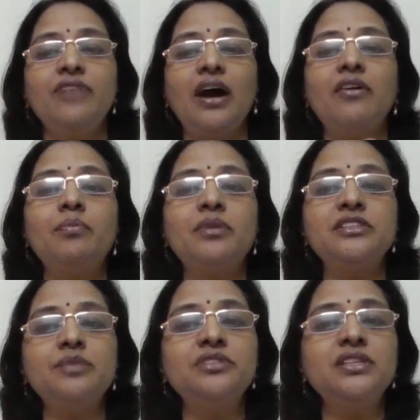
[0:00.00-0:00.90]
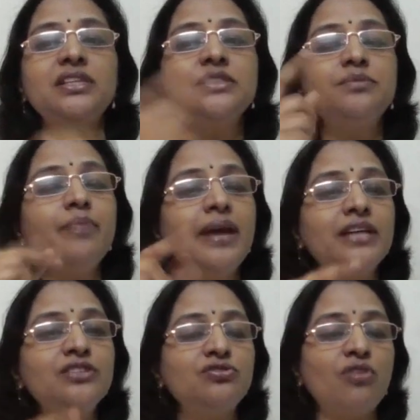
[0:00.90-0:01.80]
our perception is
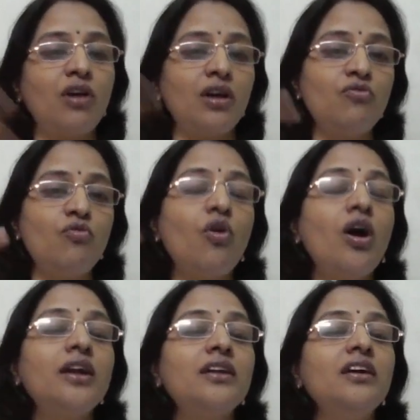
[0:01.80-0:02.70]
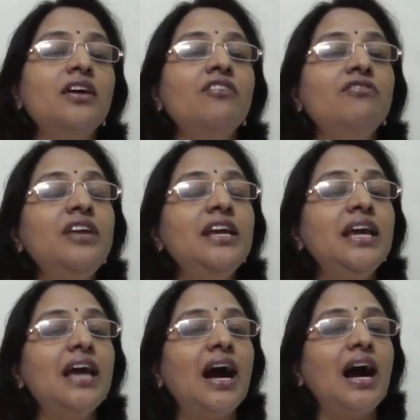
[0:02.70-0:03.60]
based on what
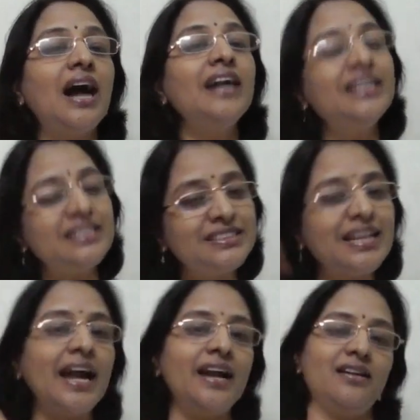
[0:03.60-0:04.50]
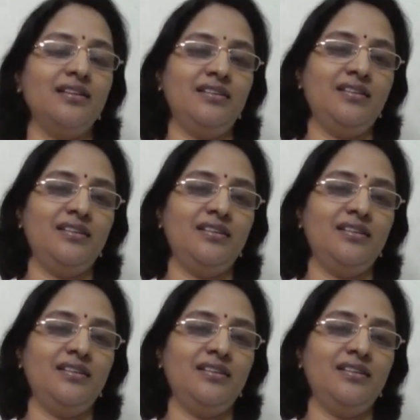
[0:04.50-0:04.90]
we understand